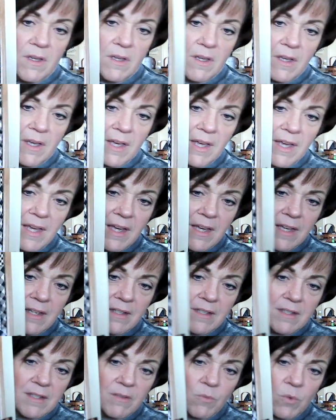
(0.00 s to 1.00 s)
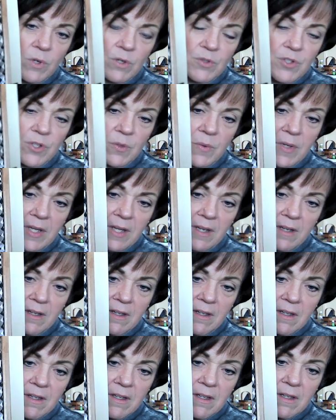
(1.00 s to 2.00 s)
And we're doing
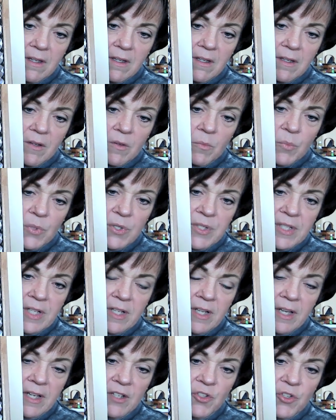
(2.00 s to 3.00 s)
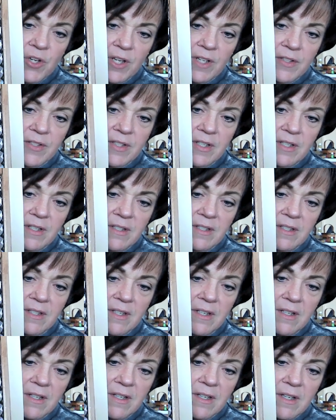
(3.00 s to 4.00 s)
Priscilla and Chelsea's
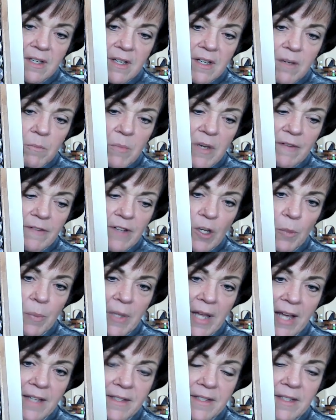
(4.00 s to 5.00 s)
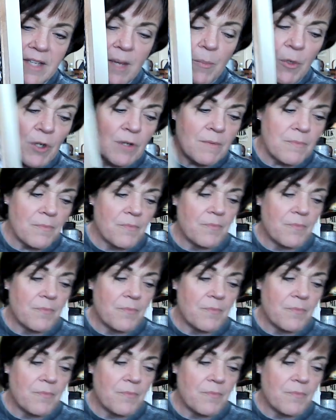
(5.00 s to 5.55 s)
Buffalo Plaid Summer.